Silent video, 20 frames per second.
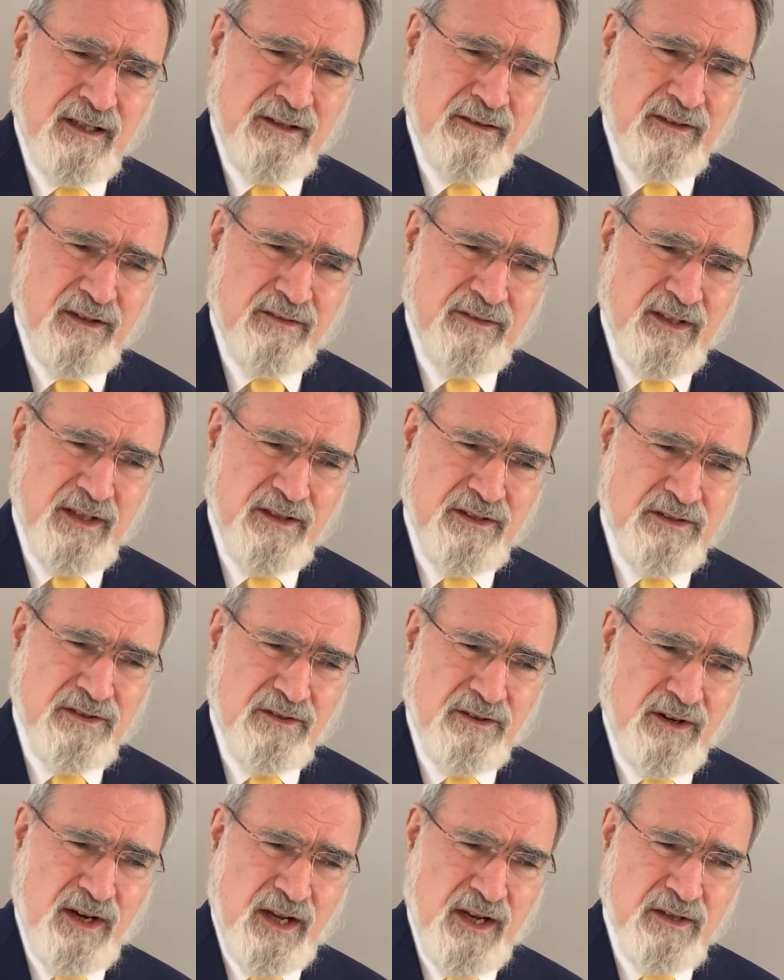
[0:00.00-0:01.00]
that the
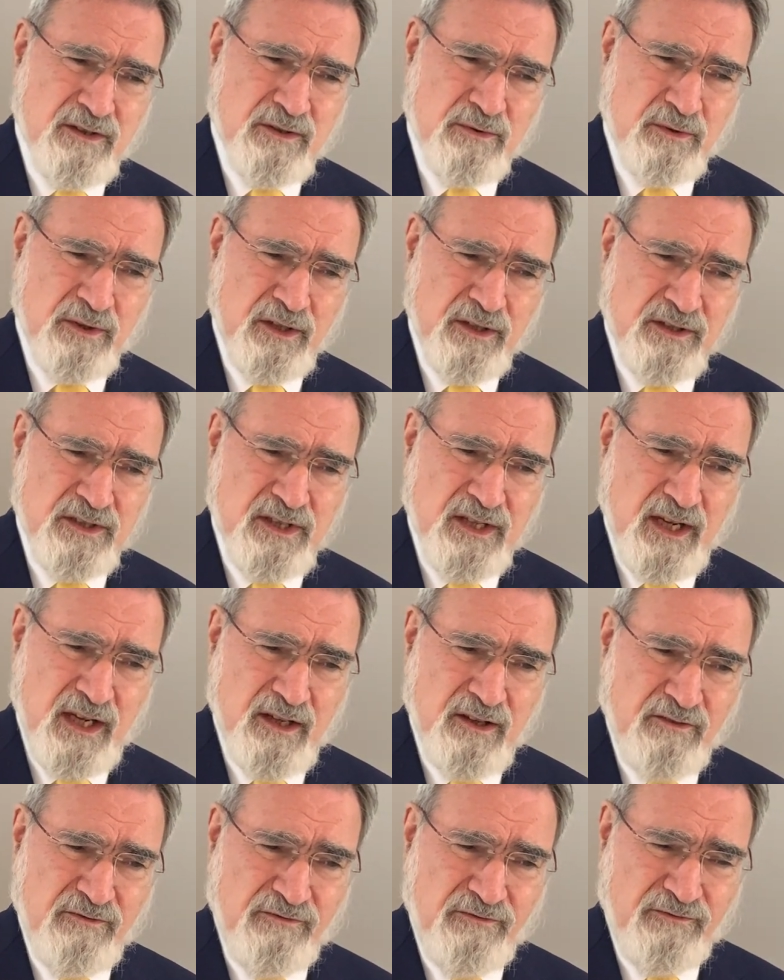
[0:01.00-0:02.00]
Israelites were in a
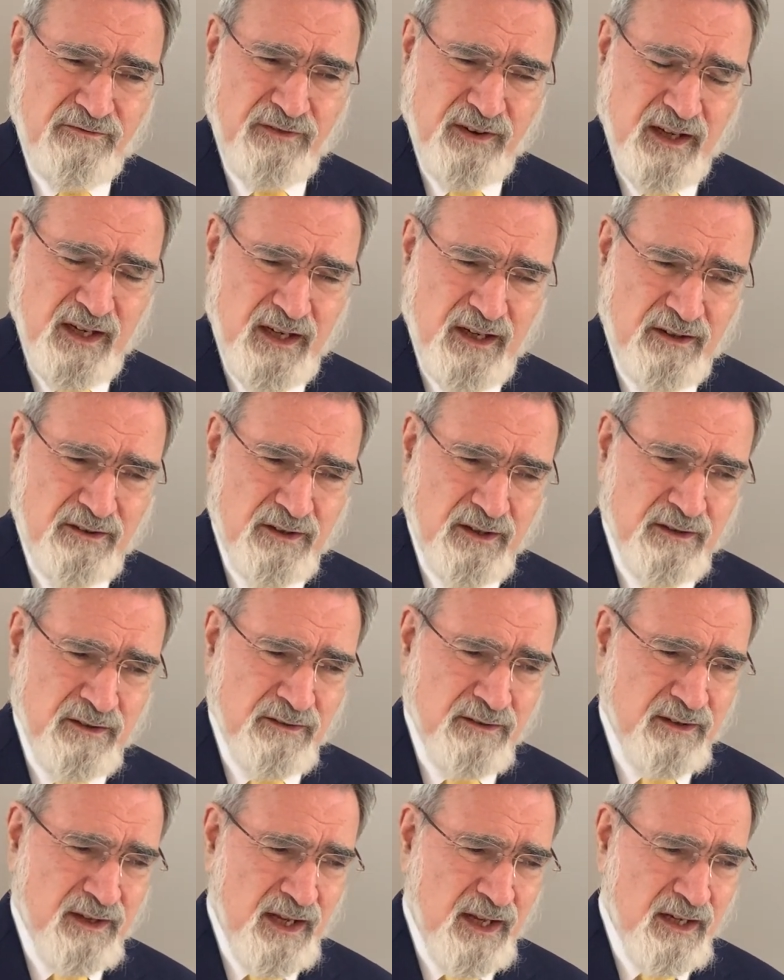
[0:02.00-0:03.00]
state of fear and